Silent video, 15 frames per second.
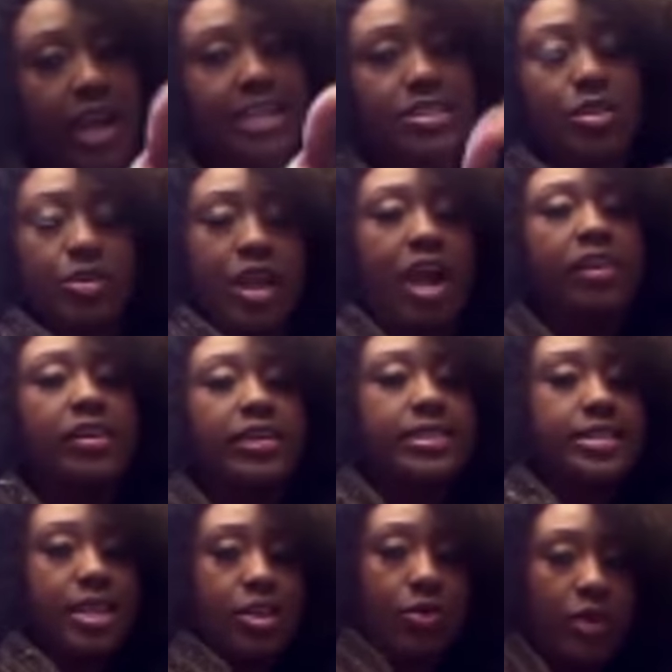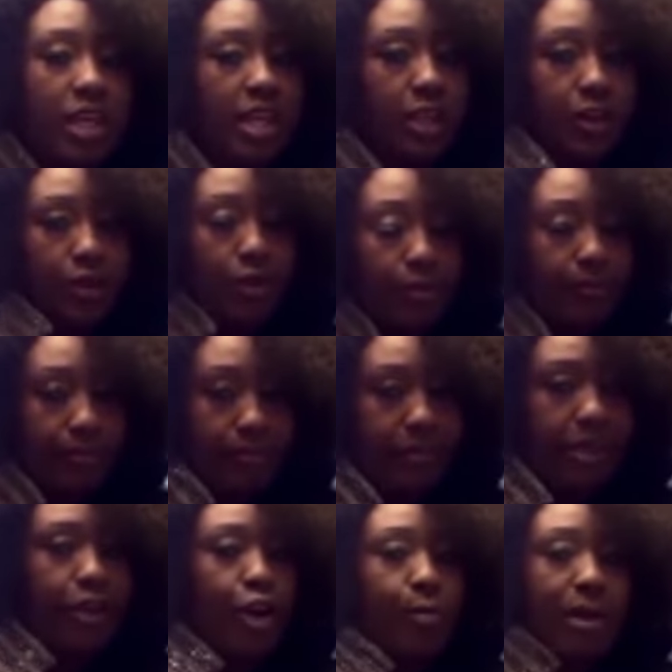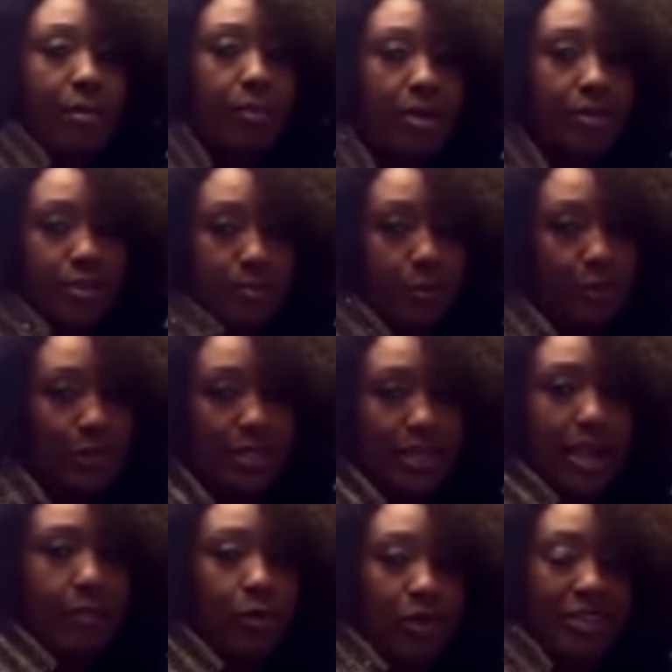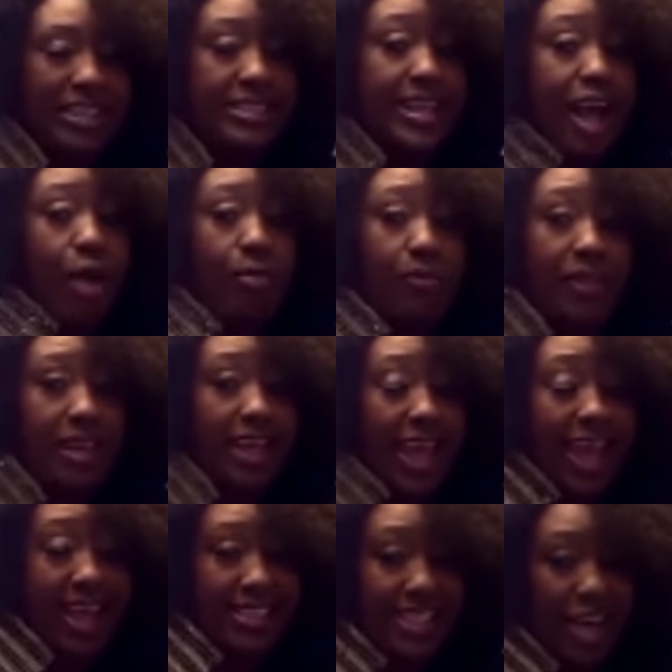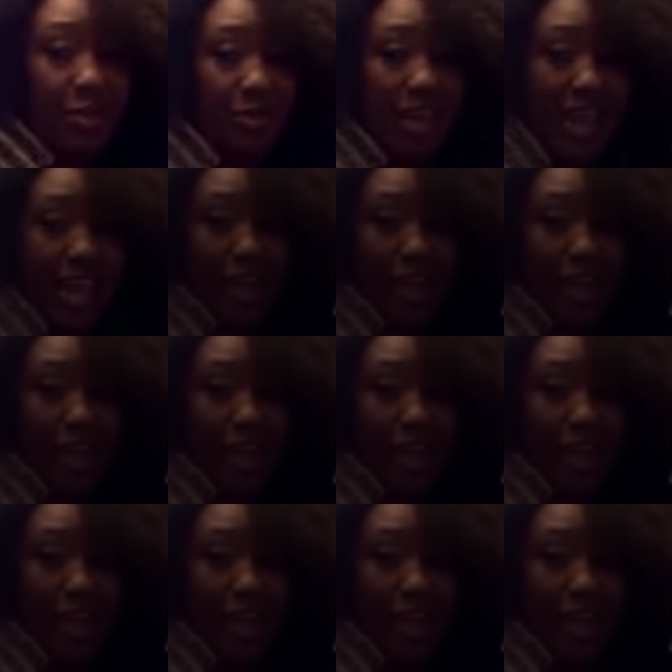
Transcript: you guys know y'all can continue to hear me on my brother's music. I'm on this album that he has out